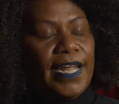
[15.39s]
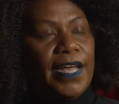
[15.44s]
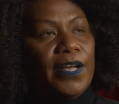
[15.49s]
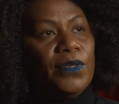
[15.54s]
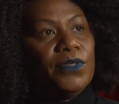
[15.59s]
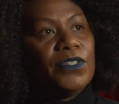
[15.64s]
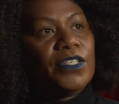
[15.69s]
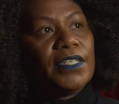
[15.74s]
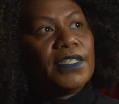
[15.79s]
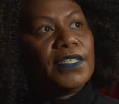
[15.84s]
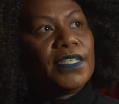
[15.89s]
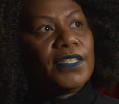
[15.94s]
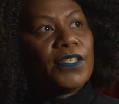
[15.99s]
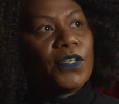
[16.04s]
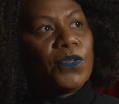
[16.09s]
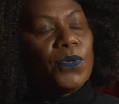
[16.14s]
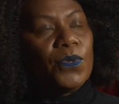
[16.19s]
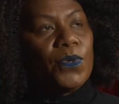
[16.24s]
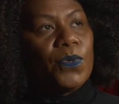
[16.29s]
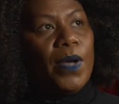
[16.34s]
elders
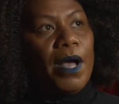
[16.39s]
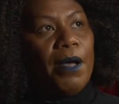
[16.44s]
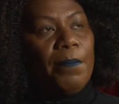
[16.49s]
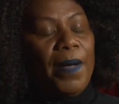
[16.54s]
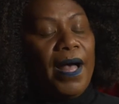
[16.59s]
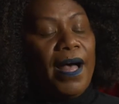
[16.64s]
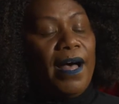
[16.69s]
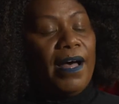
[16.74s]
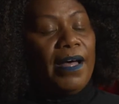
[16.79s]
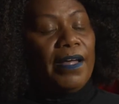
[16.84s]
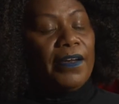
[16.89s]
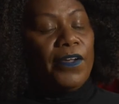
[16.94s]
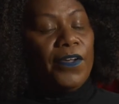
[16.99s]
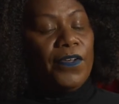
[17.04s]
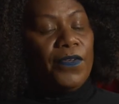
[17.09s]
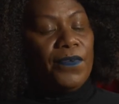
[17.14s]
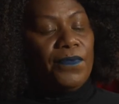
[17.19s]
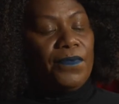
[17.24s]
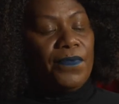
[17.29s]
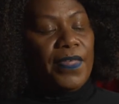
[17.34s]
who are part
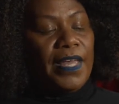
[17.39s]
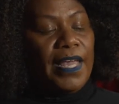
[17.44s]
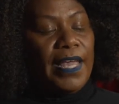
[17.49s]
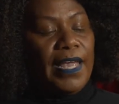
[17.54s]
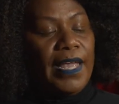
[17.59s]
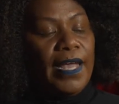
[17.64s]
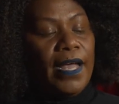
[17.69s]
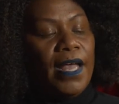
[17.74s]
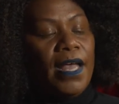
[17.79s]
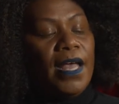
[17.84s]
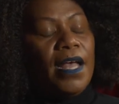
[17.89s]
of the